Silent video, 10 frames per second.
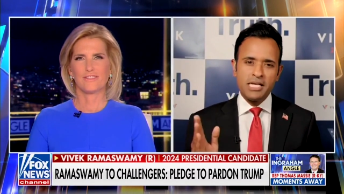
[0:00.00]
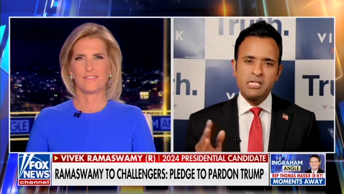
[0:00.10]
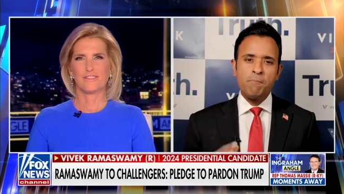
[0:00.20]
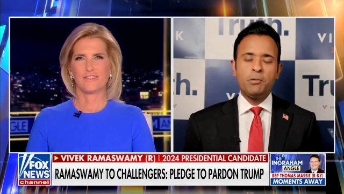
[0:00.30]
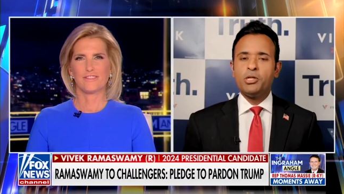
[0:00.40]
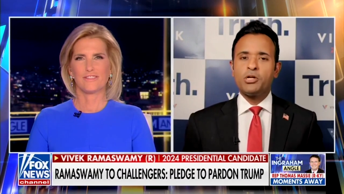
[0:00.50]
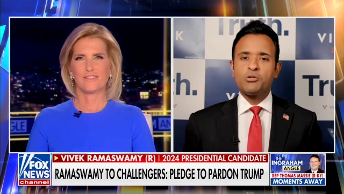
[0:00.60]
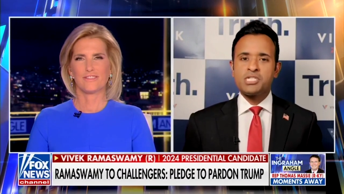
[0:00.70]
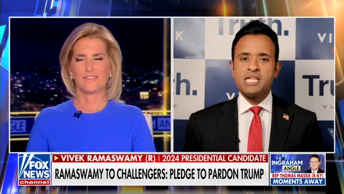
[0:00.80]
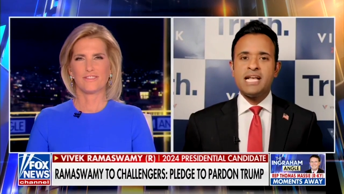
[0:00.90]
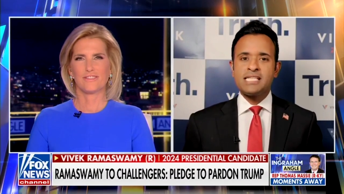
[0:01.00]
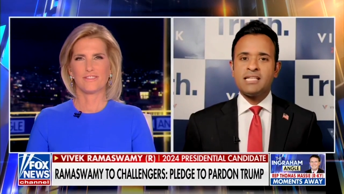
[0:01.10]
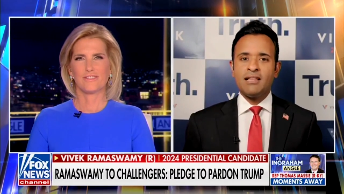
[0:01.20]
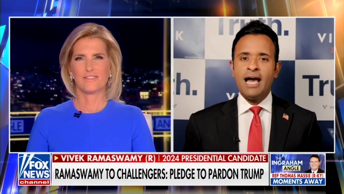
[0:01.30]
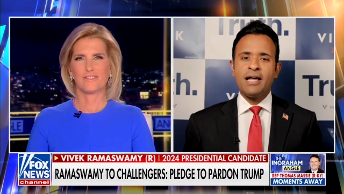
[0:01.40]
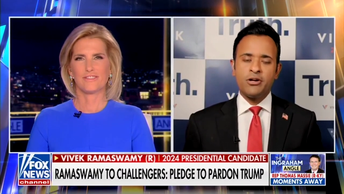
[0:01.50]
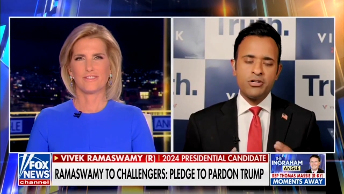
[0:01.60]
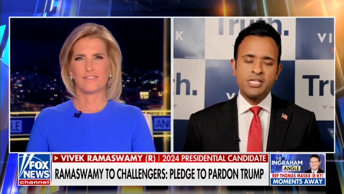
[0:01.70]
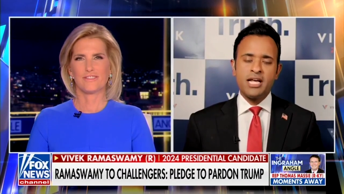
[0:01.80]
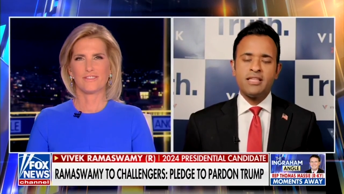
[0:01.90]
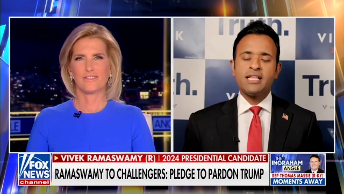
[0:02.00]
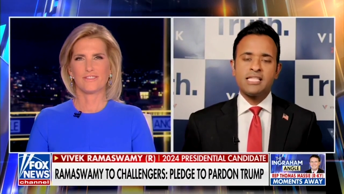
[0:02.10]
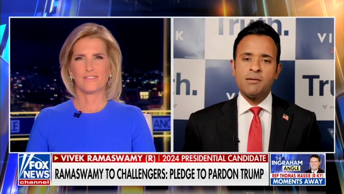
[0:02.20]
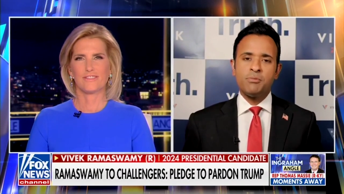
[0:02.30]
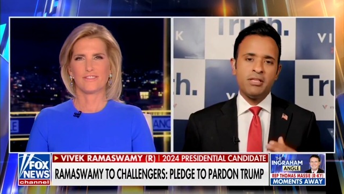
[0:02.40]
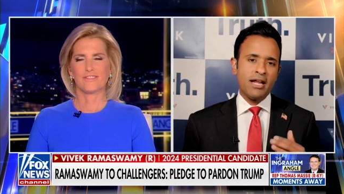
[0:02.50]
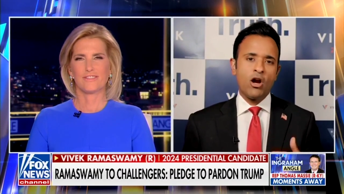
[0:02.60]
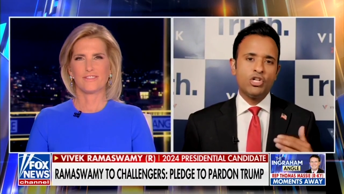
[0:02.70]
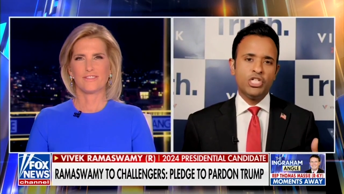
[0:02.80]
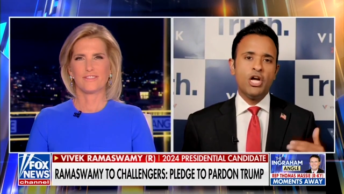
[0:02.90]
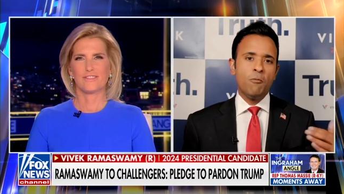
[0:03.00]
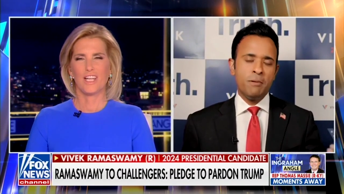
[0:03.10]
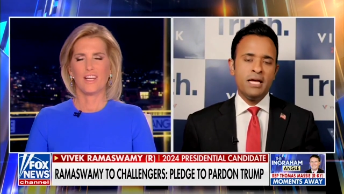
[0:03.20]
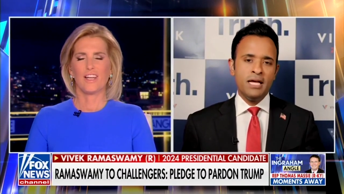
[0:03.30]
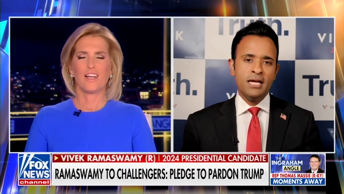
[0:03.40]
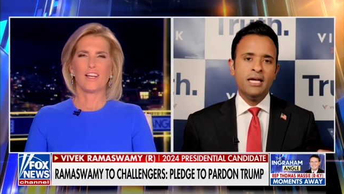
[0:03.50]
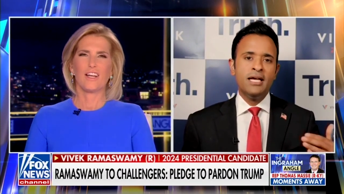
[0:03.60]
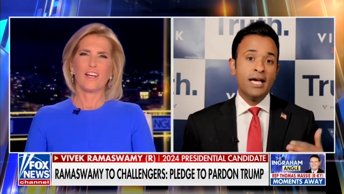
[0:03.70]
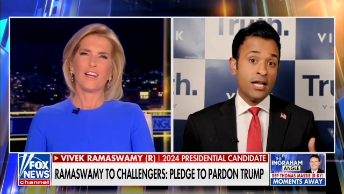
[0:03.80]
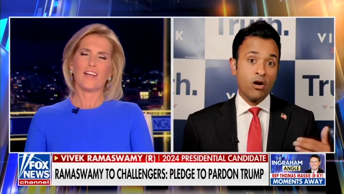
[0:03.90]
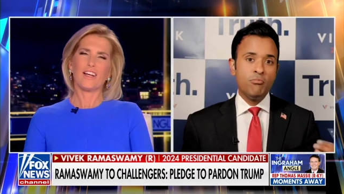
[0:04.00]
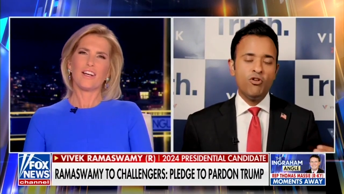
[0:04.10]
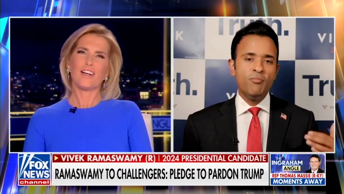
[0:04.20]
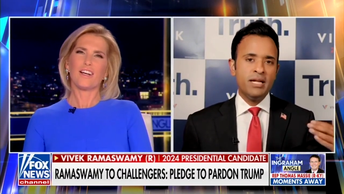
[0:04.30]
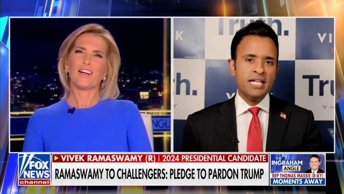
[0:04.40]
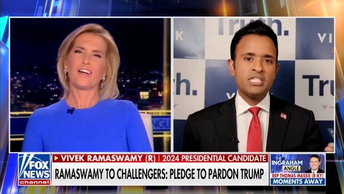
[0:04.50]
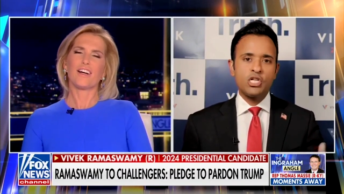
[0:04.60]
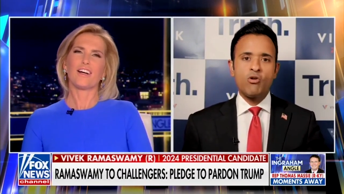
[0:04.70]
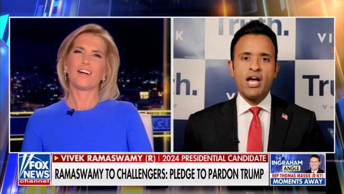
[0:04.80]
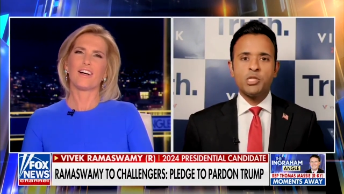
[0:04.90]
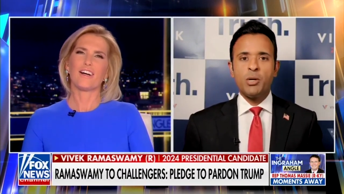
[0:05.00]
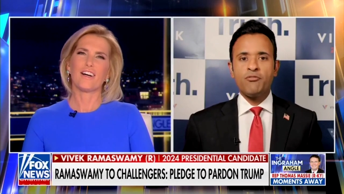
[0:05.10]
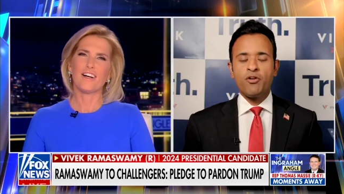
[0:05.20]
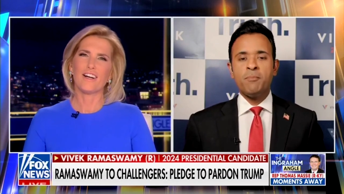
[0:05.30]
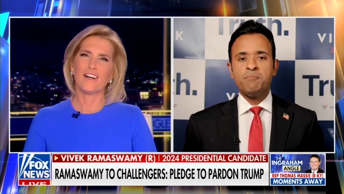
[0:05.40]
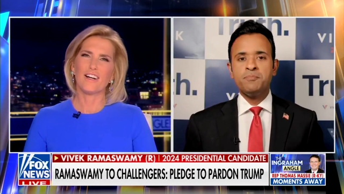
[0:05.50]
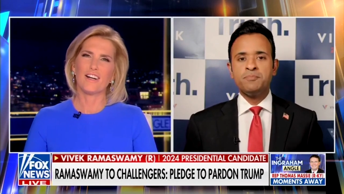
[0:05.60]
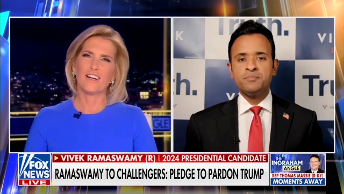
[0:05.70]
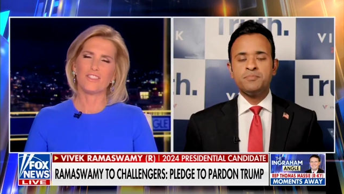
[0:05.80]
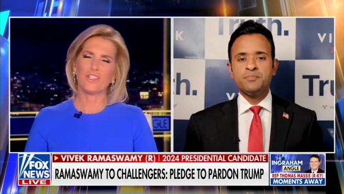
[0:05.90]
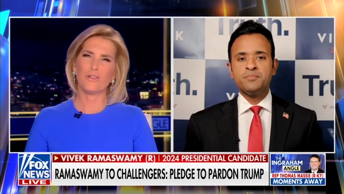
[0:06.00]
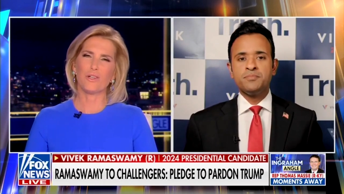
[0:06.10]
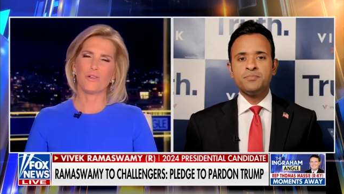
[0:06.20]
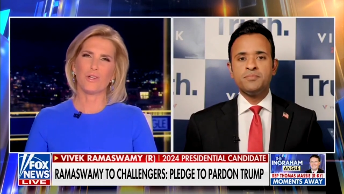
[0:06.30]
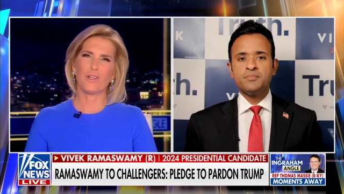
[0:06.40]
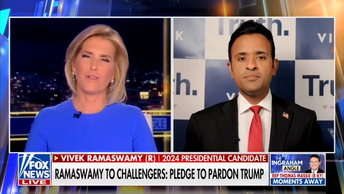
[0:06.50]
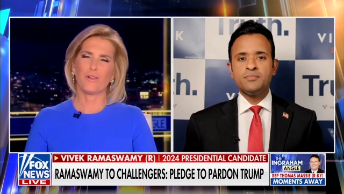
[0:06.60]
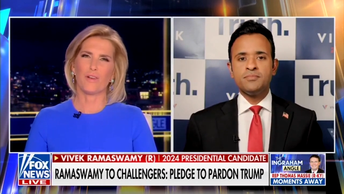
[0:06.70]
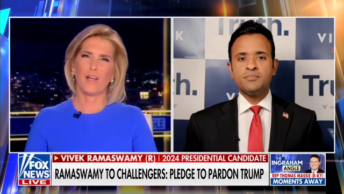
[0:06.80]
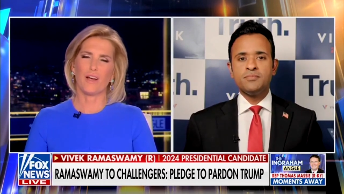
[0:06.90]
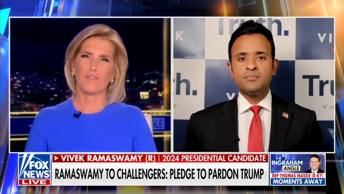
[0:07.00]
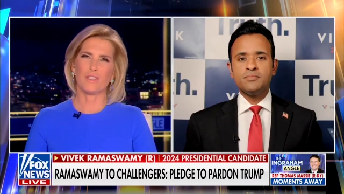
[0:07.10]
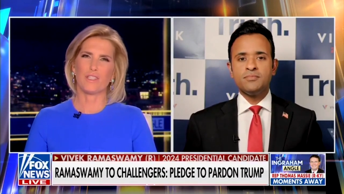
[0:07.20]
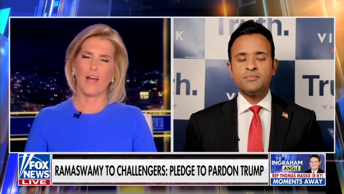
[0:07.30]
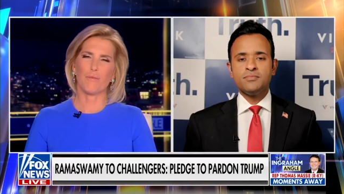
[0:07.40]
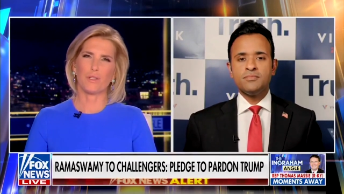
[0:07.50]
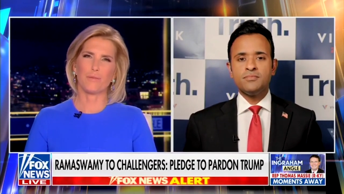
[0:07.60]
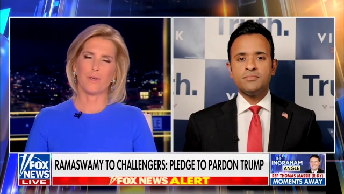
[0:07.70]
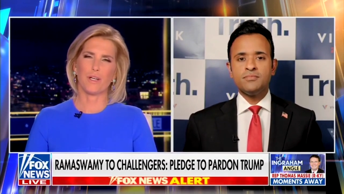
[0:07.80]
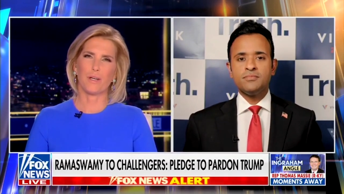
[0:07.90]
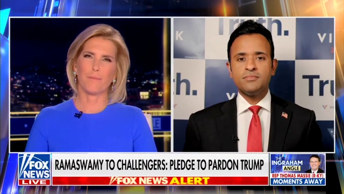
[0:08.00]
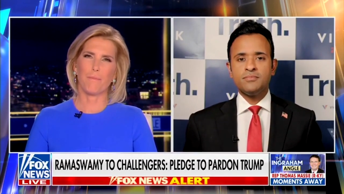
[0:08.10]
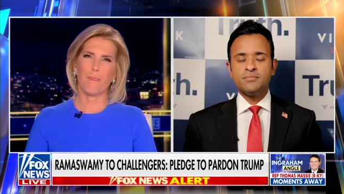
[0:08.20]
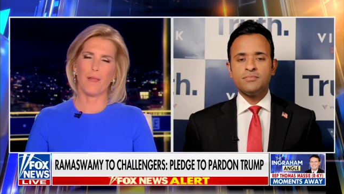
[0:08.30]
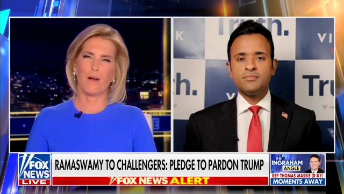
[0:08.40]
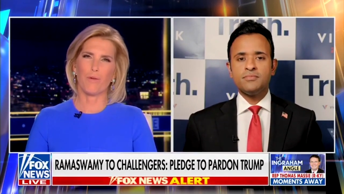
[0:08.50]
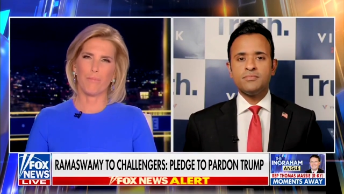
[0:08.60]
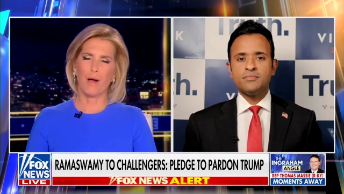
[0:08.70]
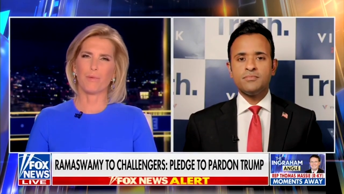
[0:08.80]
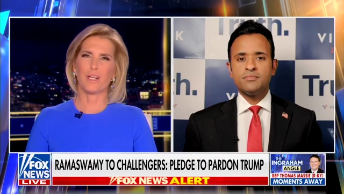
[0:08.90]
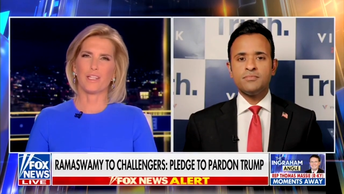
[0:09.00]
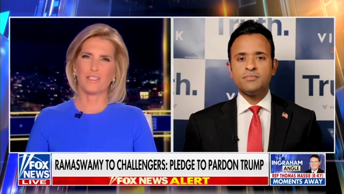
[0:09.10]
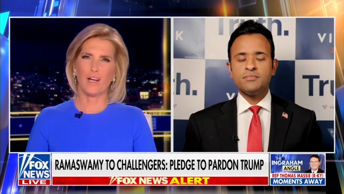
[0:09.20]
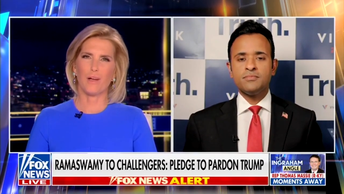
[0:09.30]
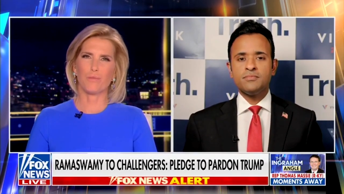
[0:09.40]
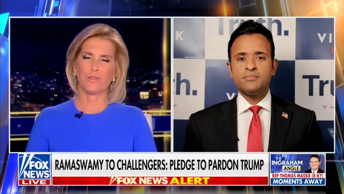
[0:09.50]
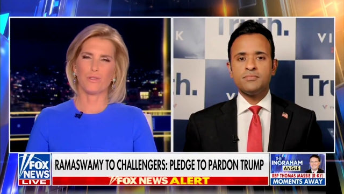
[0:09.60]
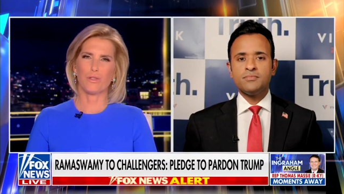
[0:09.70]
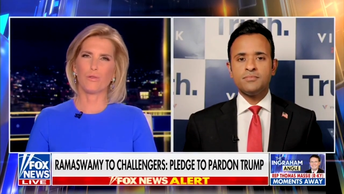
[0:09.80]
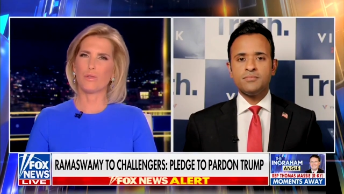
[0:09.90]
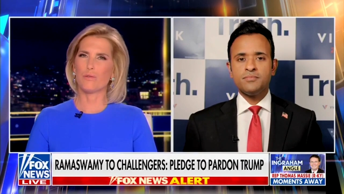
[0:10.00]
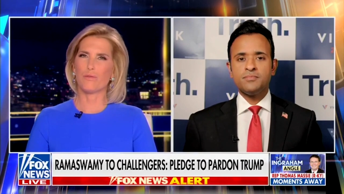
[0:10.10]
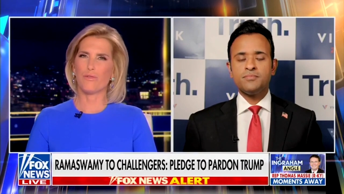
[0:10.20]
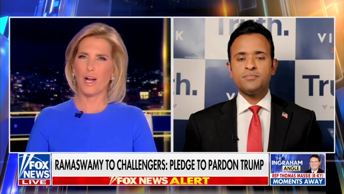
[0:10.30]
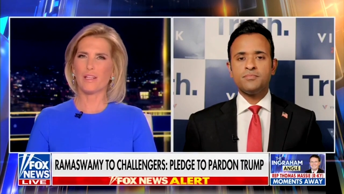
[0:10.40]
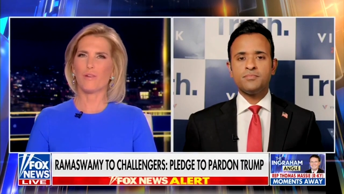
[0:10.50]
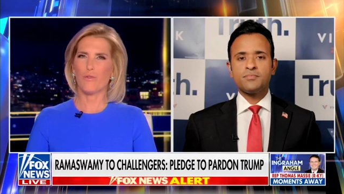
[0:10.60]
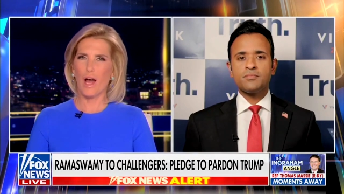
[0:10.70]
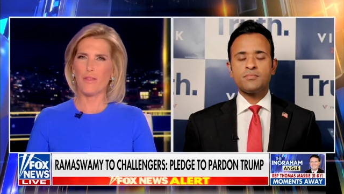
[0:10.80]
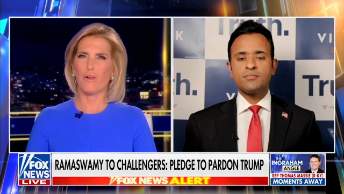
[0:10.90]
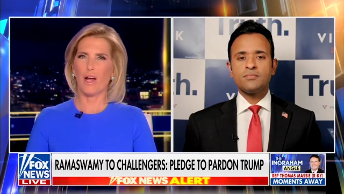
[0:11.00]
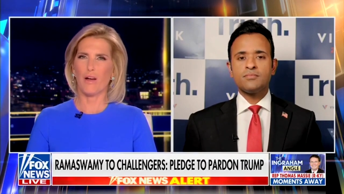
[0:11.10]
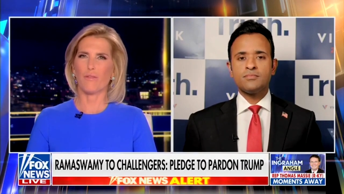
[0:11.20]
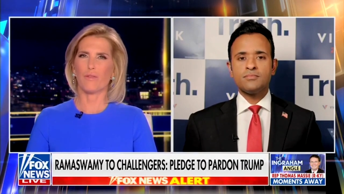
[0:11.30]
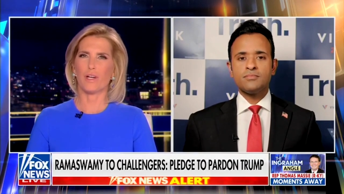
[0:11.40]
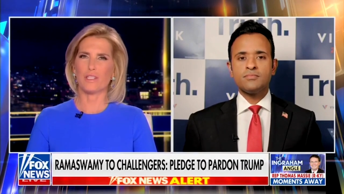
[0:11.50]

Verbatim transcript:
Speaker 1: some political snakes and ladders. And I think that's something that our GOP and our movement needs to graduate from.
Speaker 2: Do you agree that there are a lot of establishment uh, Republican types who would frankly rather have a